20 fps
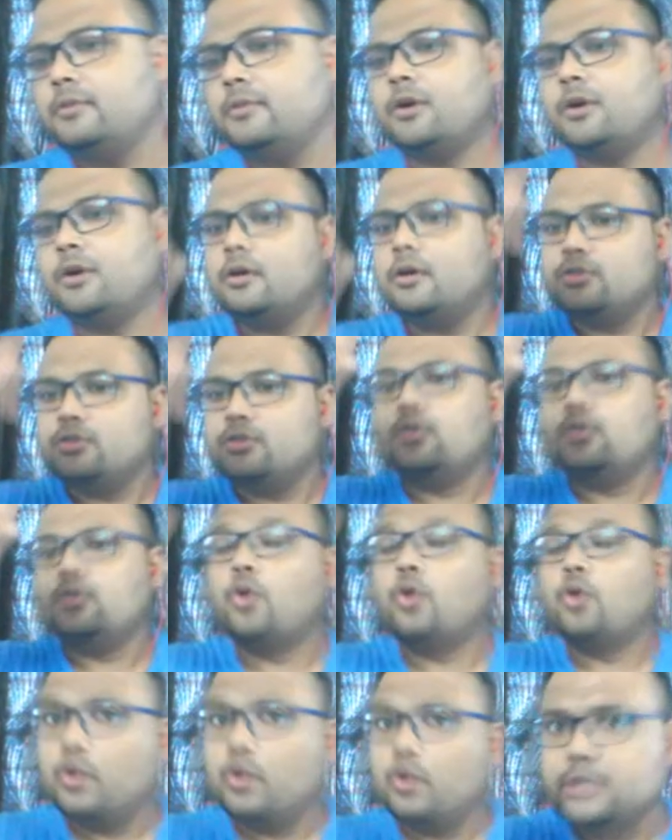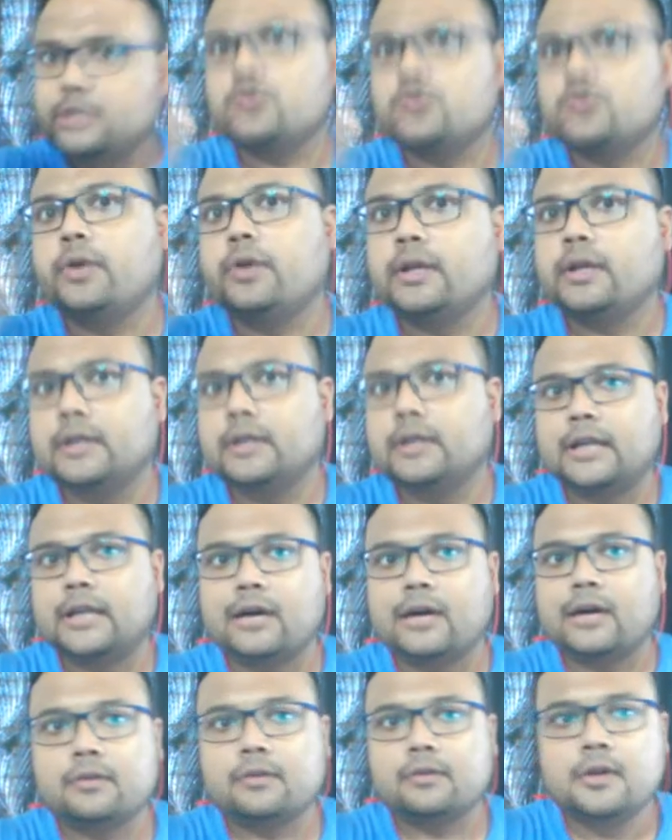so gold is going down,
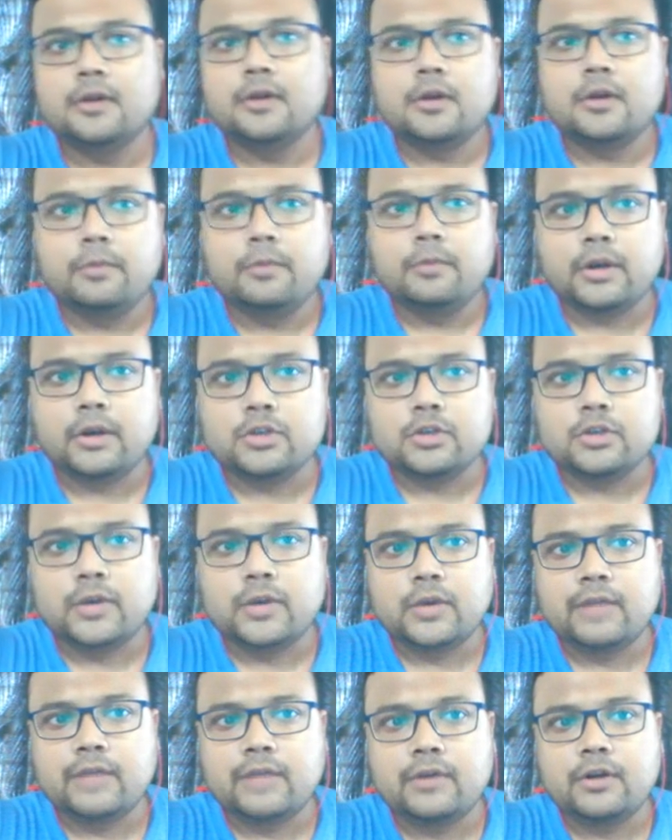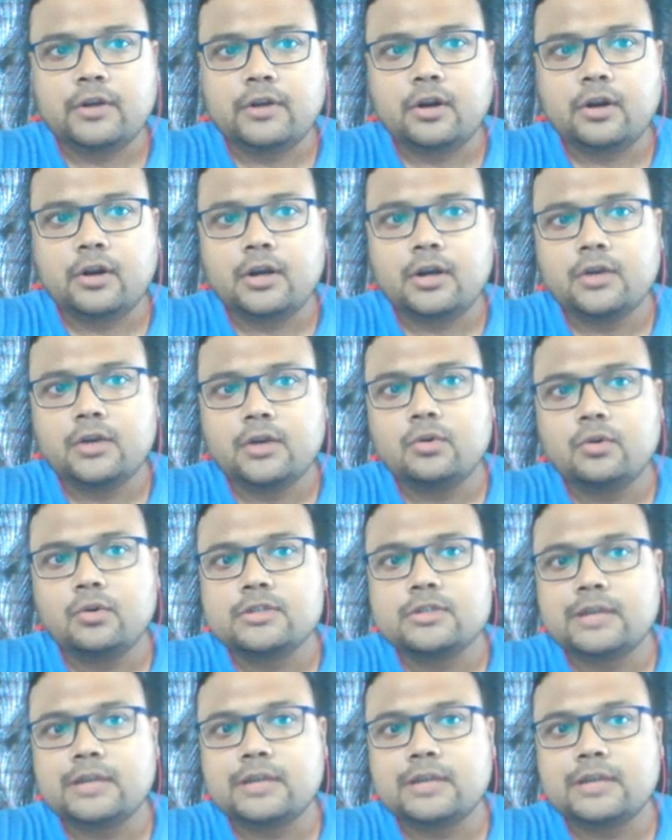because whenever dollar goes up,